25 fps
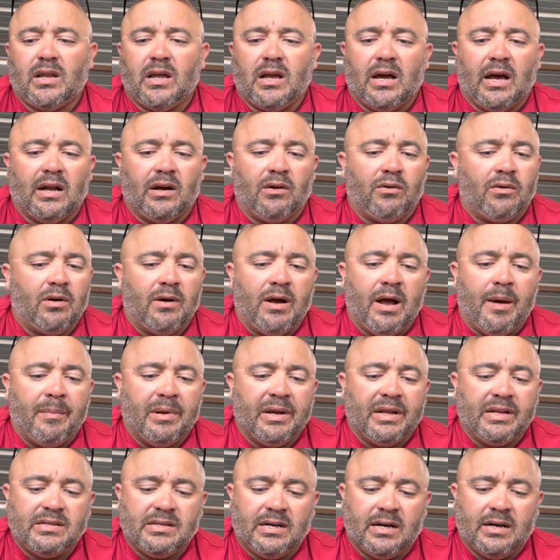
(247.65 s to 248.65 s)
I don't know how
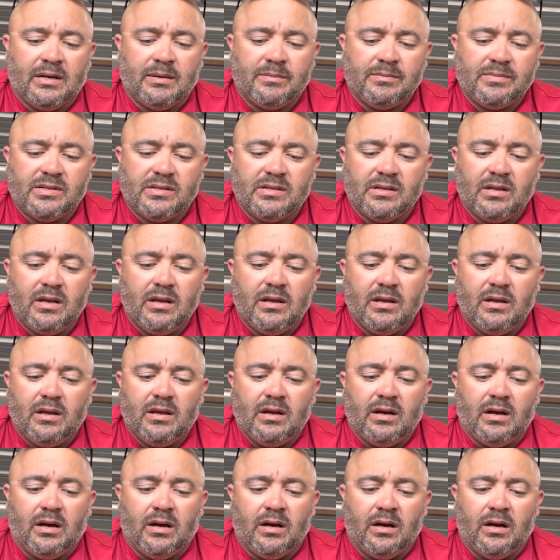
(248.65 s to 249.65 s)
many times,
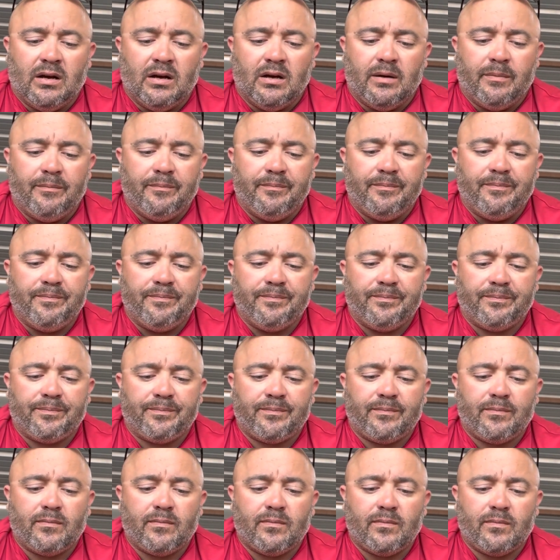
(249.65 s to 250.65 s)
a
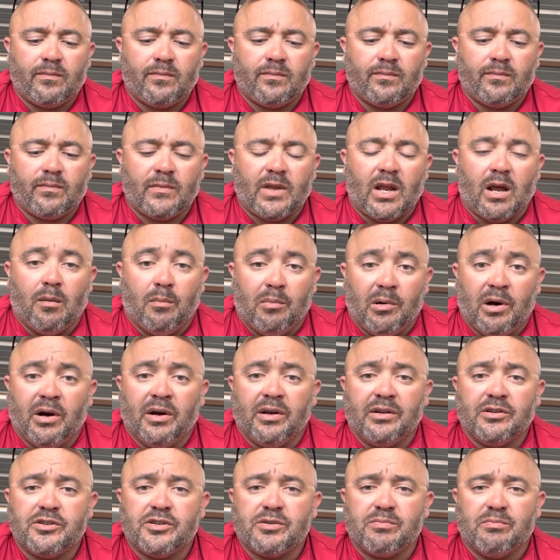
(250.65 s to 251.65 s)

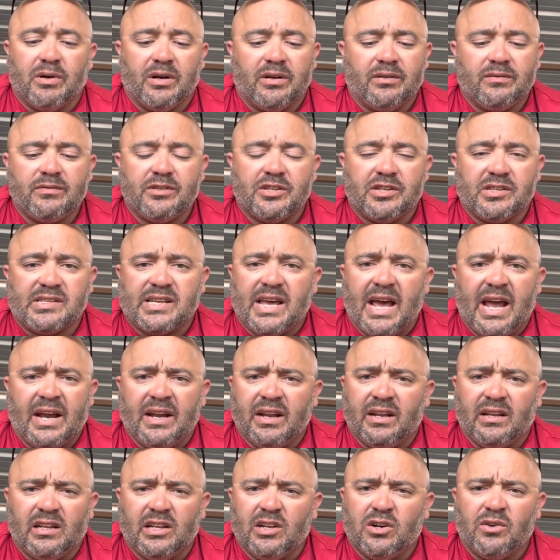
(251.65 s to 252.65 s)
bunch, but just
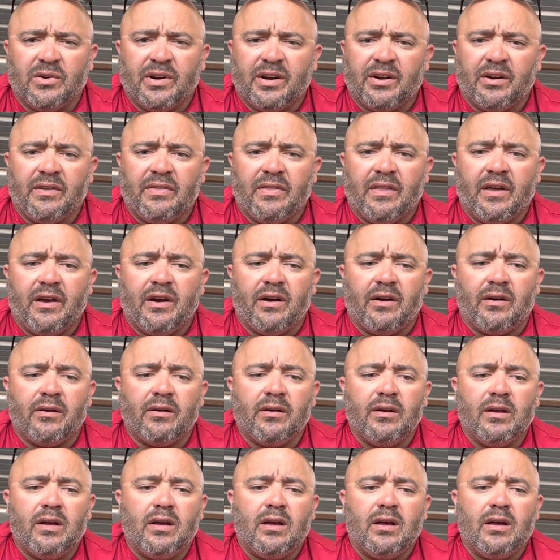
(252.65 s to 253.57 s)
gaining little here and there.